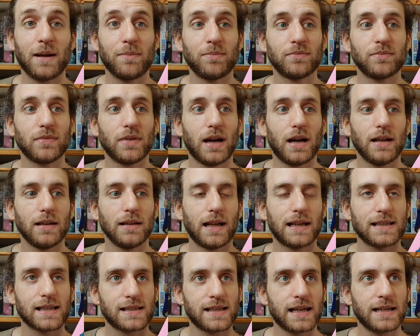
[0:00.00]
I'm,
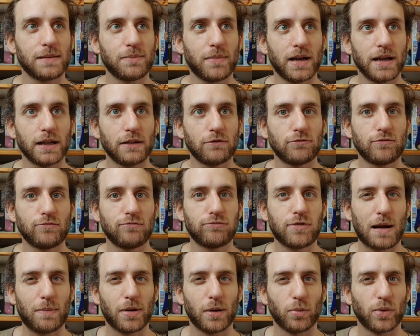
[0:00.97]
as I said in my
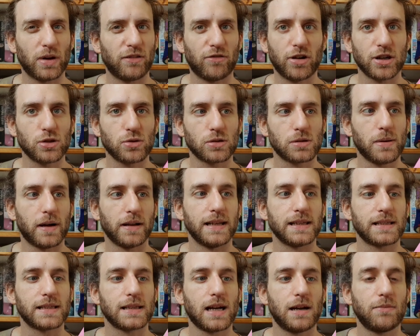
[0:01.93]
wrap-up whenever I talked about
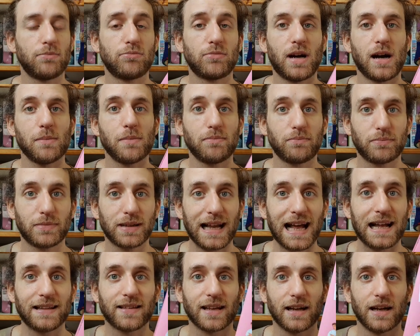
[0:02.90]
this, I'm
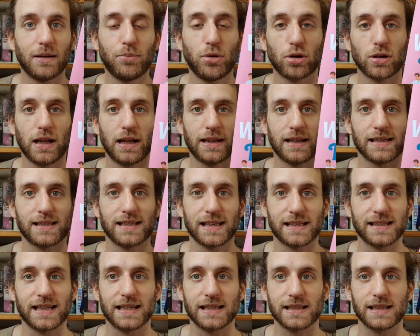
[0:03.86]
glad that a book like this
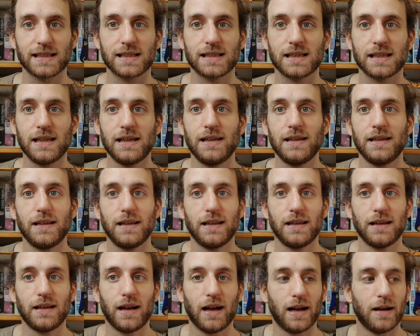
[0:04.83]
exists.
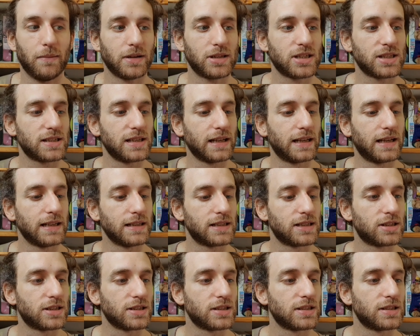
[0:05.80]
I just think
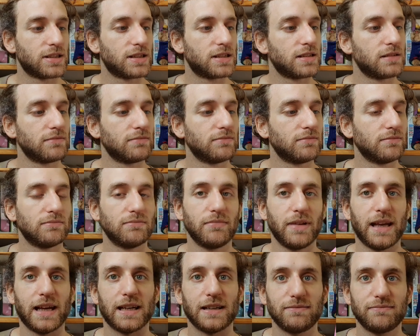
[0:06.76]
it's just,
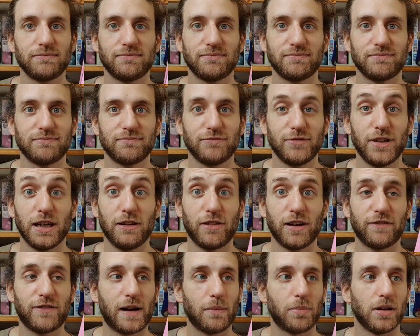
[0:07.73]
yeah, really,
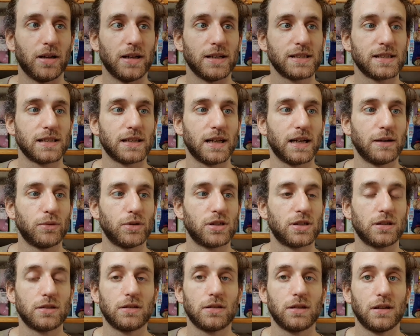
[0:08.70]
really fabulous. And I
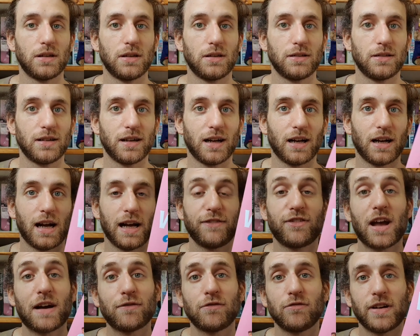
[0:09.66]
would, if
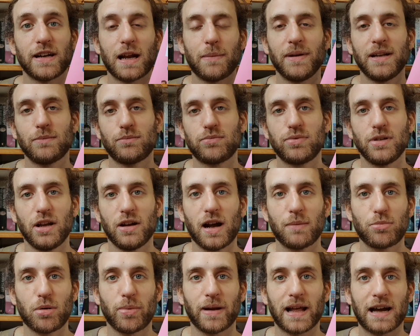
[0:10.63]
you haven't read it, I mean, you
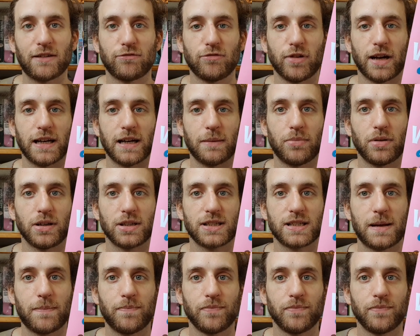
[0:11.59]
probably have read it, but